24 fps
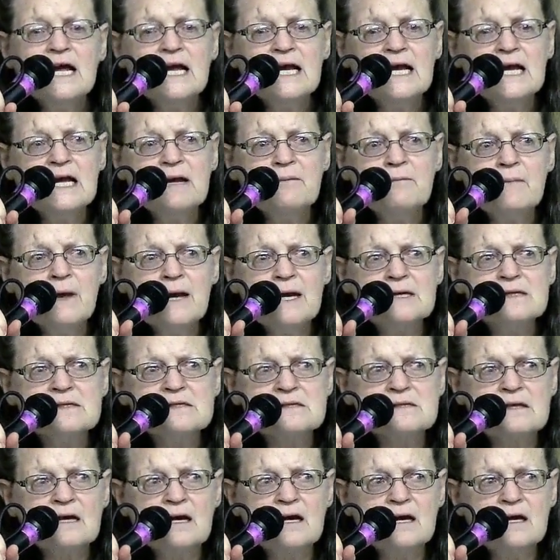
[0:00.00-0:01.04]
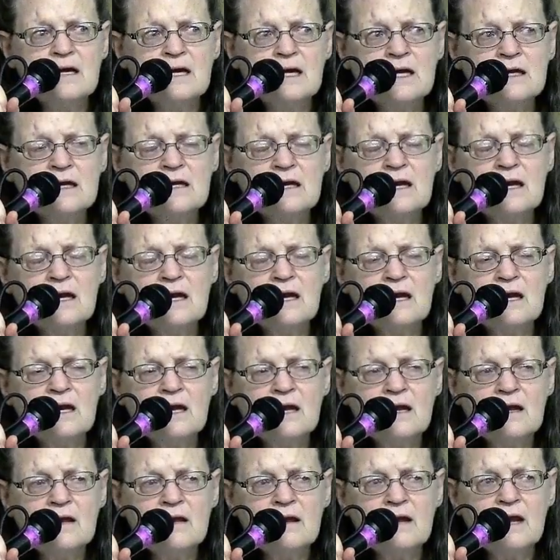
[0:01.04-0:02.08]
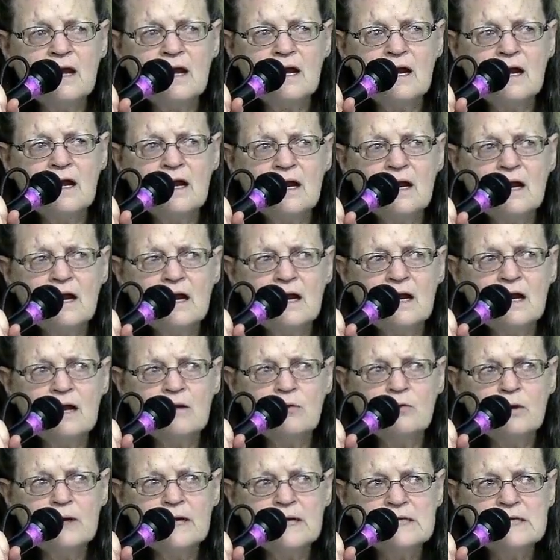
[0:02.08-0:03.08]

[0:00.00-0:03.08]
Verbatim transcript: It makes... it When